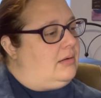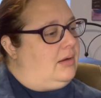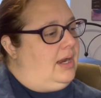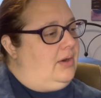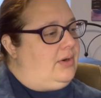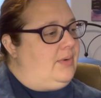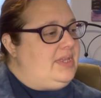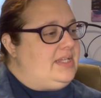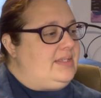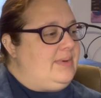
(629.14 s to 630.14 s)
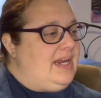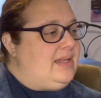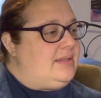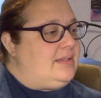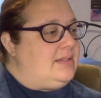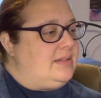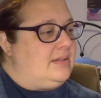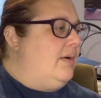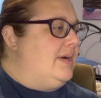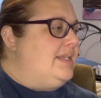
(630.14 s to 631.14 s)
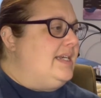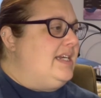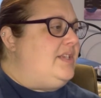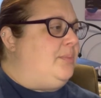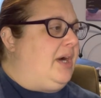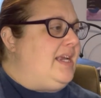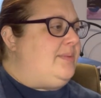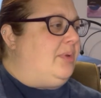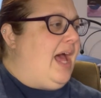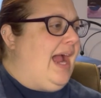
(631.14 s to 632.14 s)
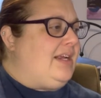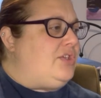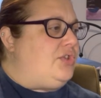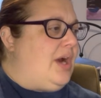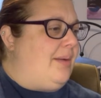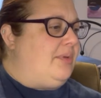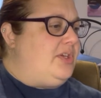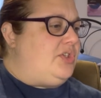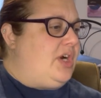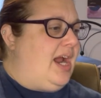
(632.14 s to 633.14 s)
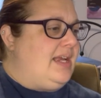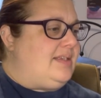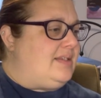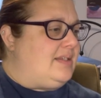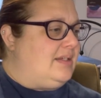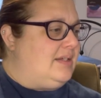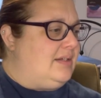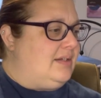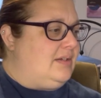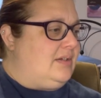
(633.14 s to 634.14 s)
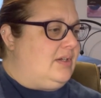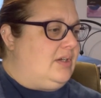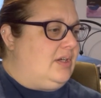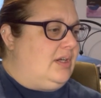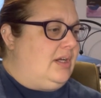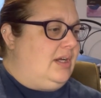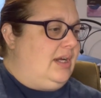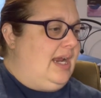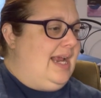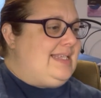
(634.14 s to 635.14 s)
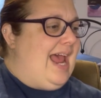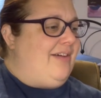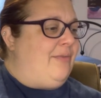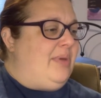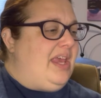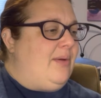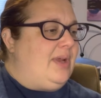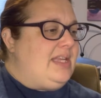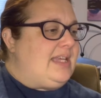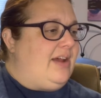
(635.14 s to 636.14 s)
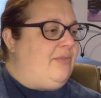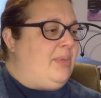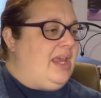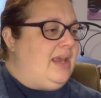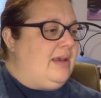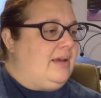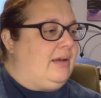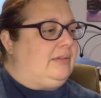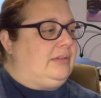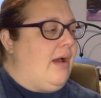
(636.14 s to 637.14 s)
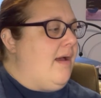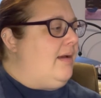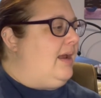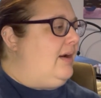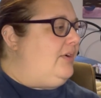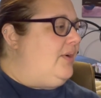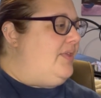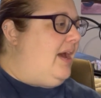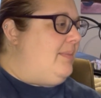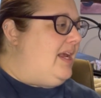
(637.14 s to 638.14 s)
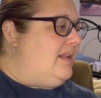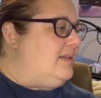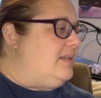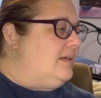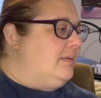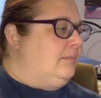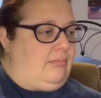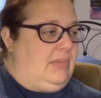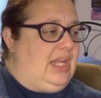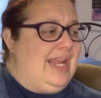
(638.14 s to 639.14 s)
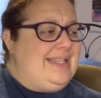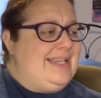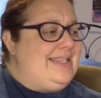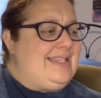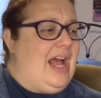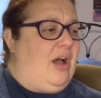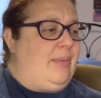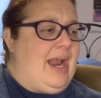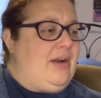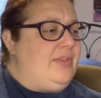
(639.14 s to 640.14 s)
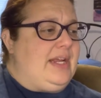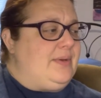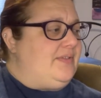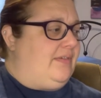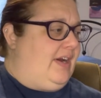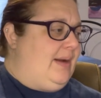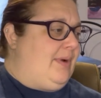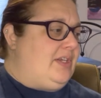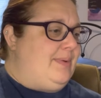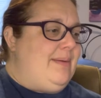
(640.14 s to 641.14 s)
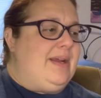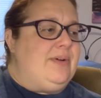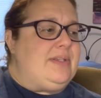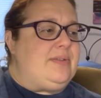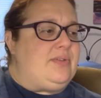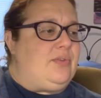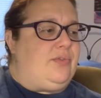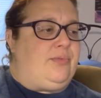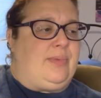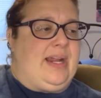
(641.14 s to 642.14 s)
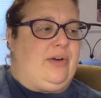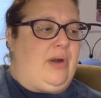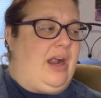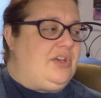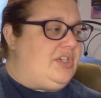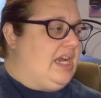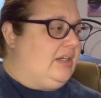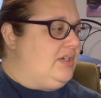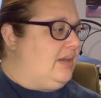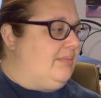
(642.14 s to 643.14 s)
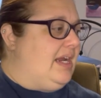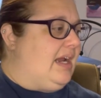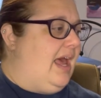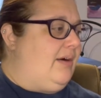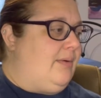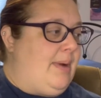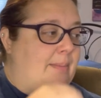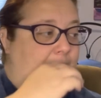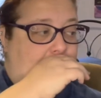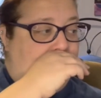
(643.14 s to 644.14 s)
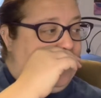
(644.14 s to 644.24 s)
I don't know what this means. There was an express black strapless dress. It has FB. What is FB? I don't know what that means. It did sell, but I don't think it was for very much. Maybe it was for my garage sale or something. I don't remember.